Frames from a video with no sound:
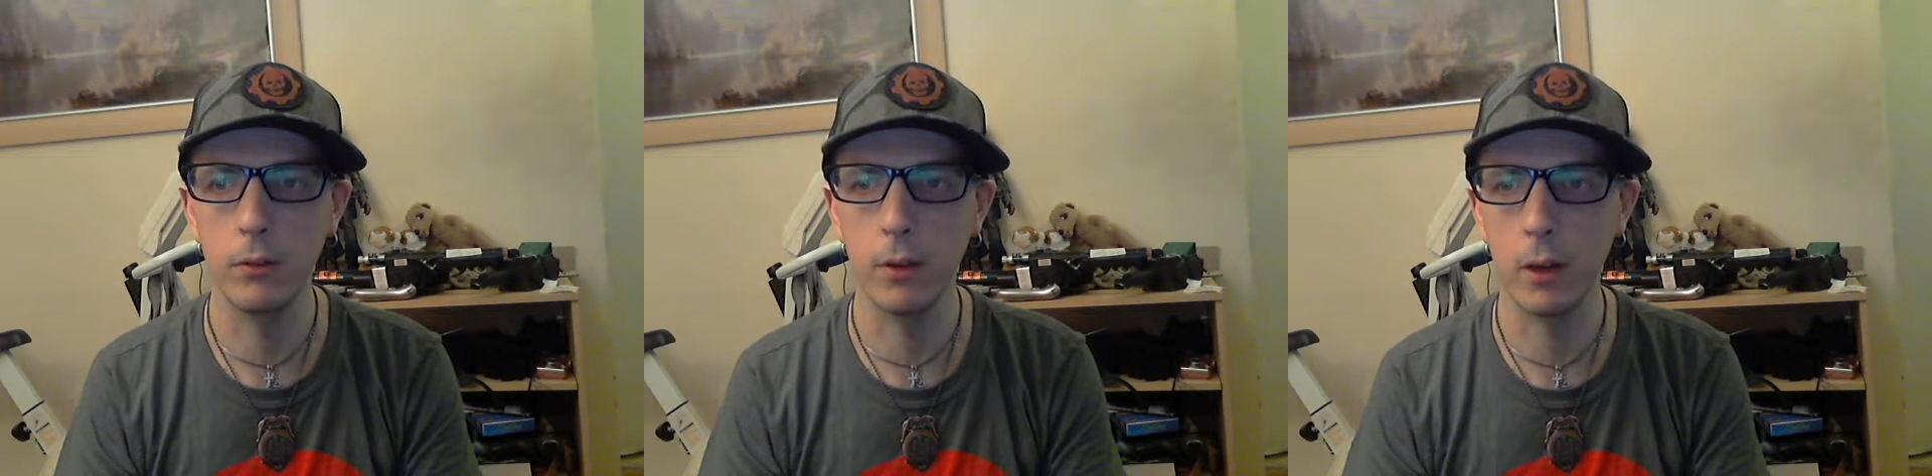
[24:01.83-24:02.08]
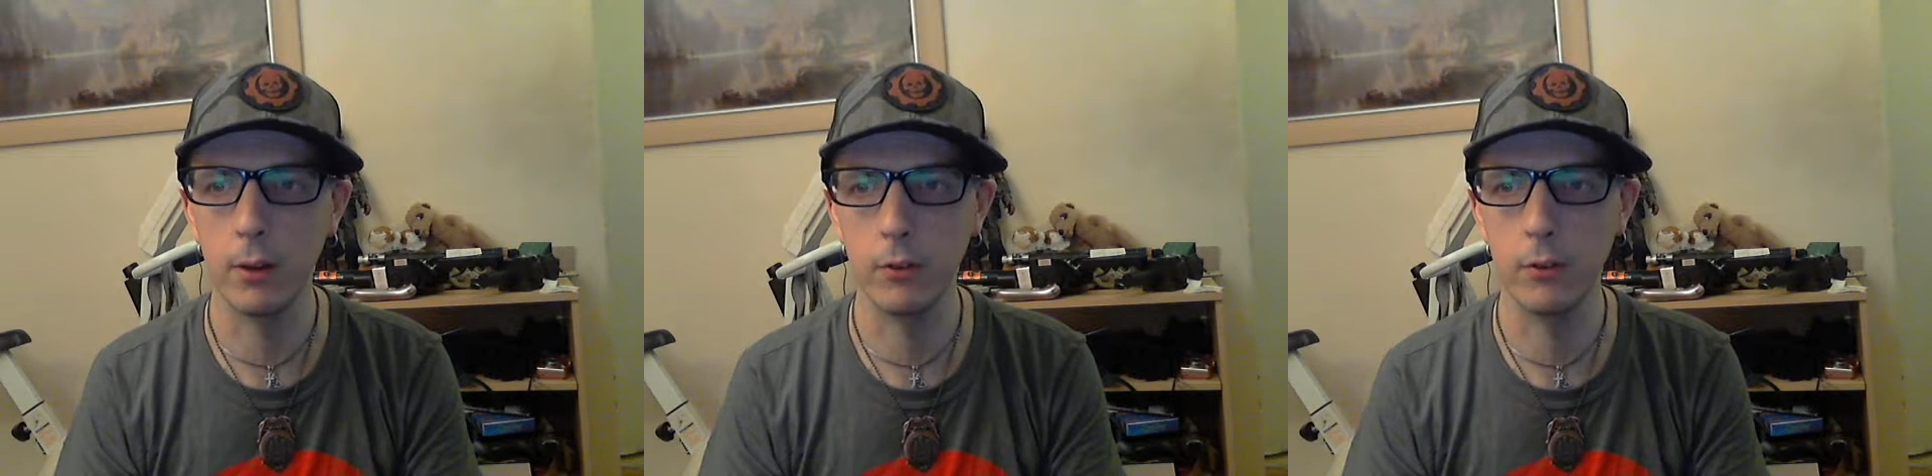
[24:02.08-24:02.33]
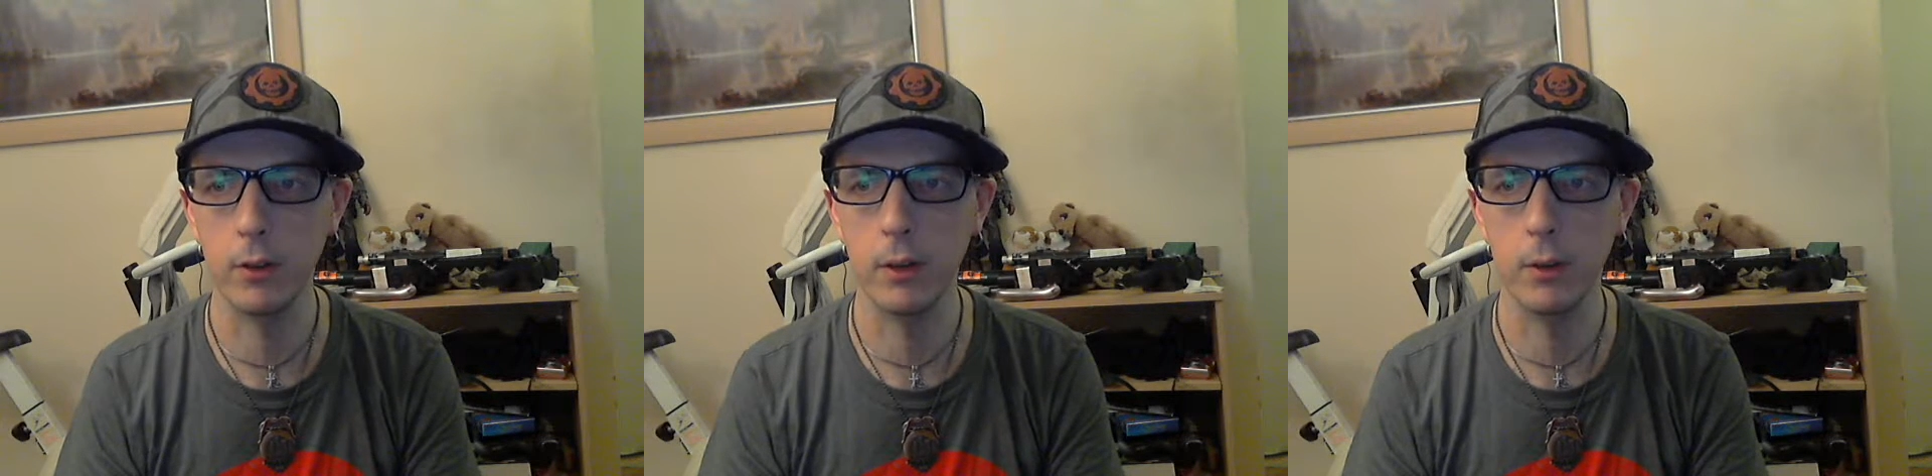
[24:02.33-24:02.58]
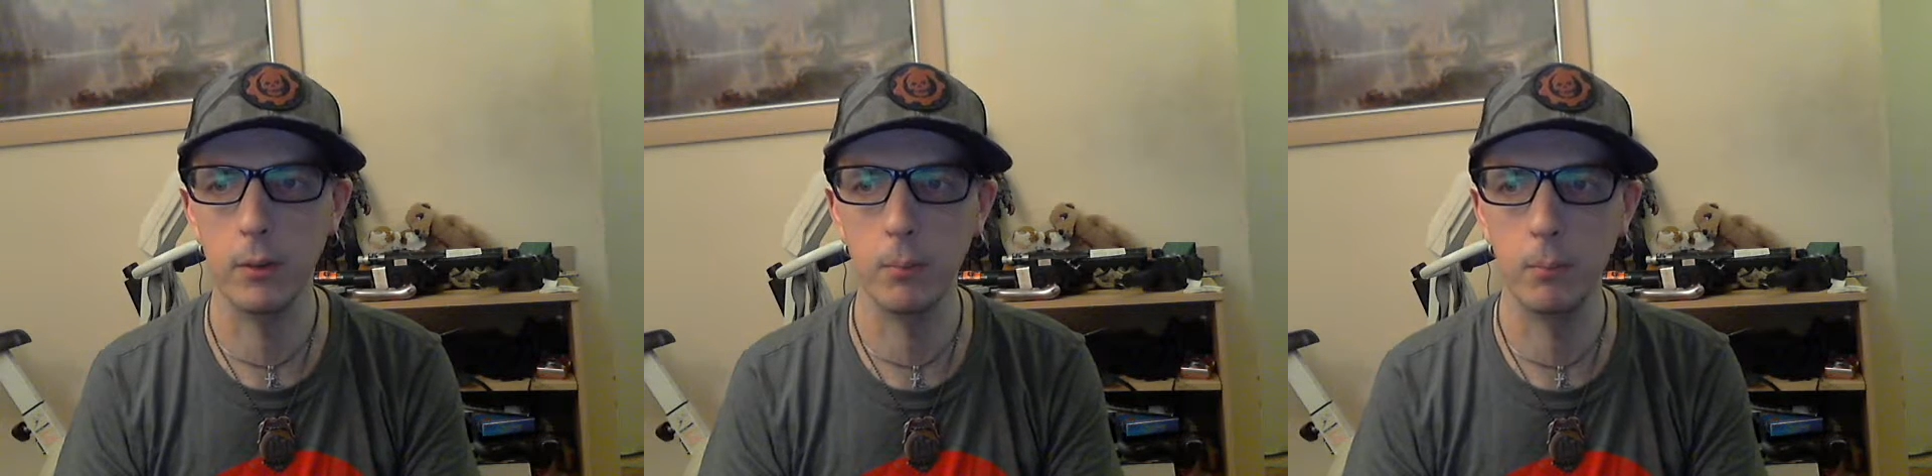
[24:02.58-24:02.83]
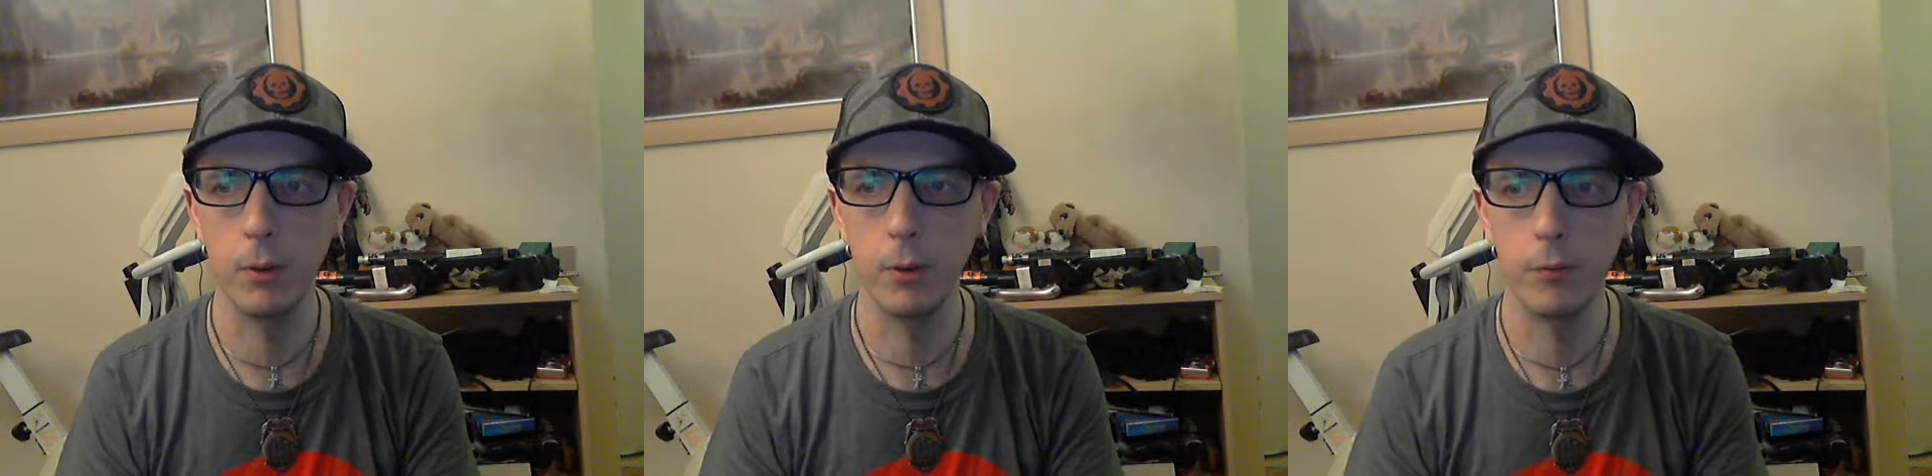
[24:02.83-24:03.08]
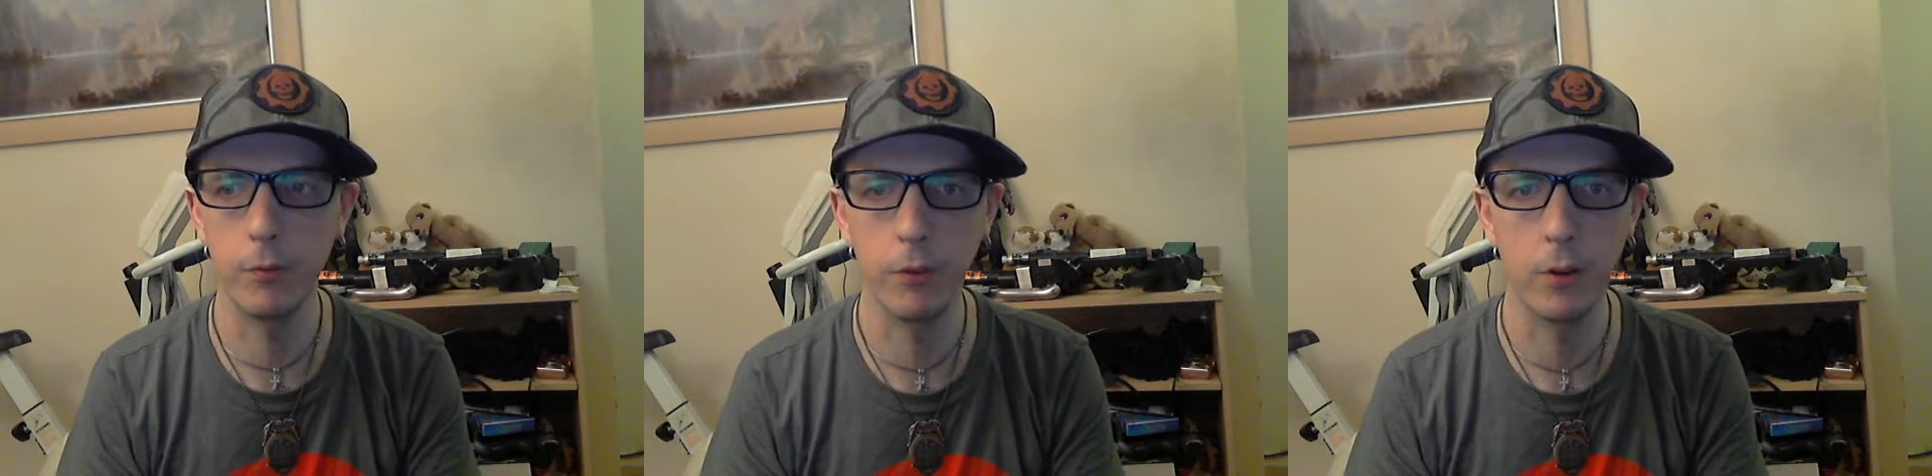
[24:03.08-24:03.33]
hashtag
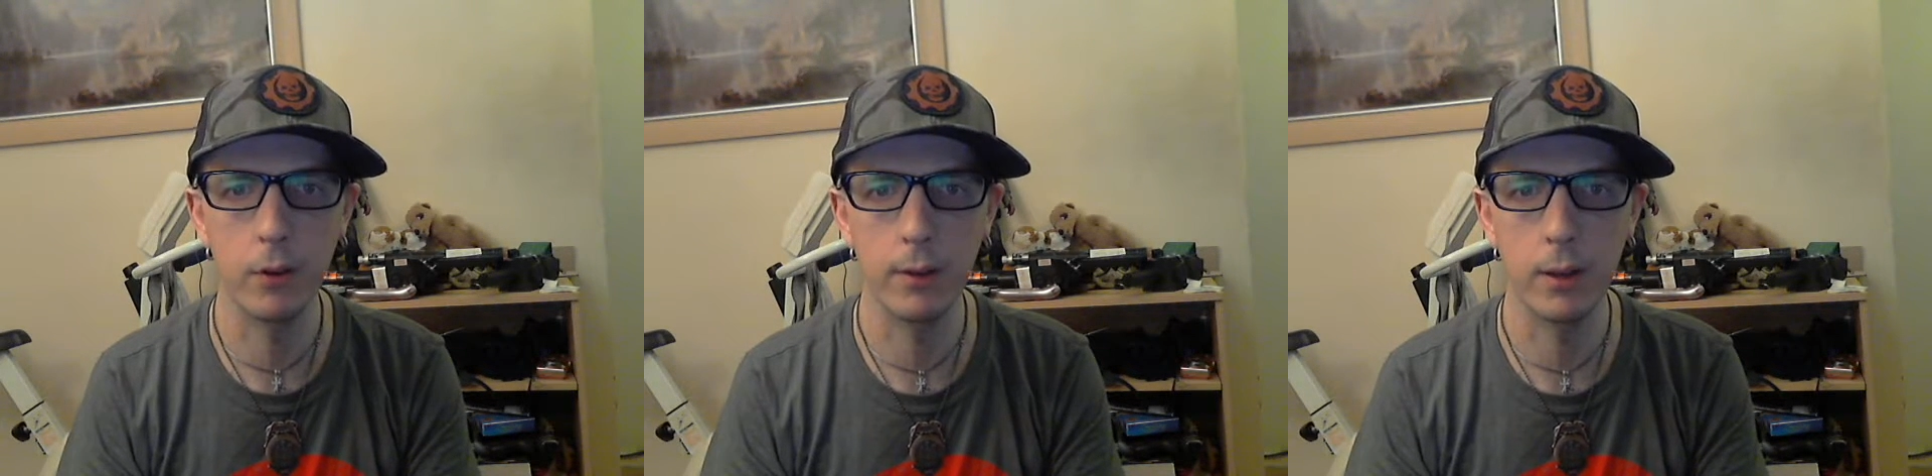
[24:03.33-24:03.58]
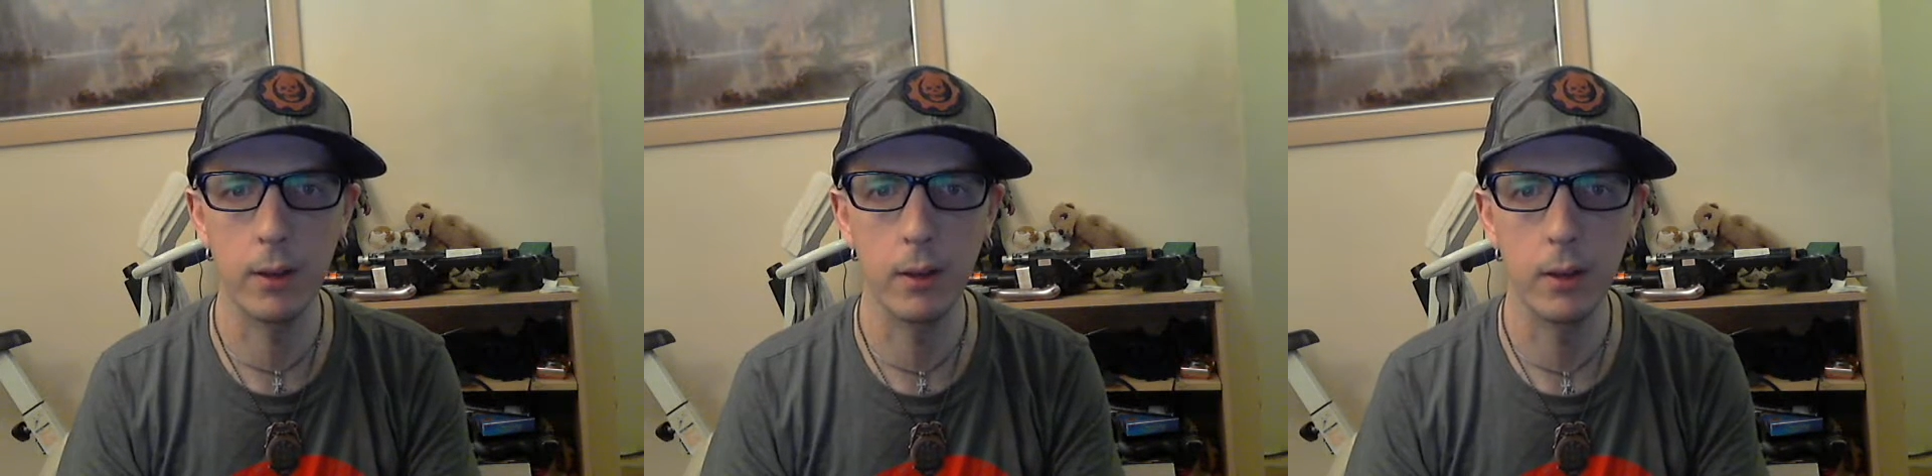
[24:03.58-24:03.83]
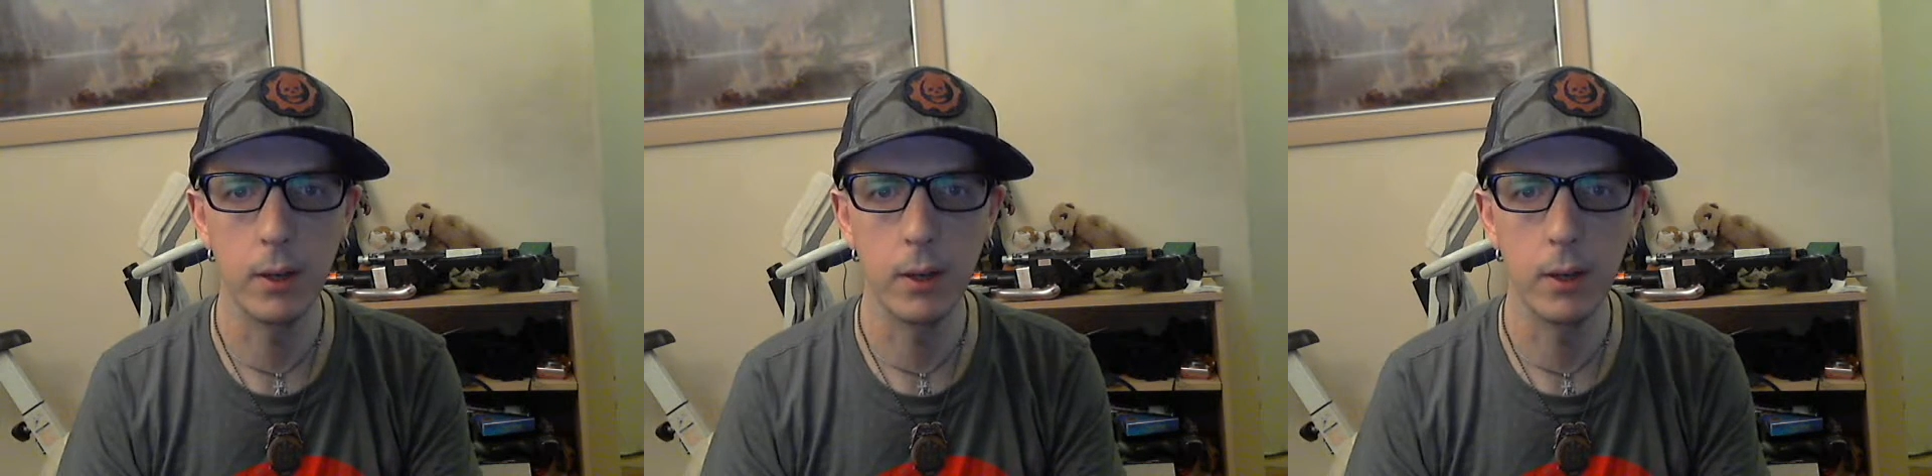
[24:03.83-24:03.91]
before that.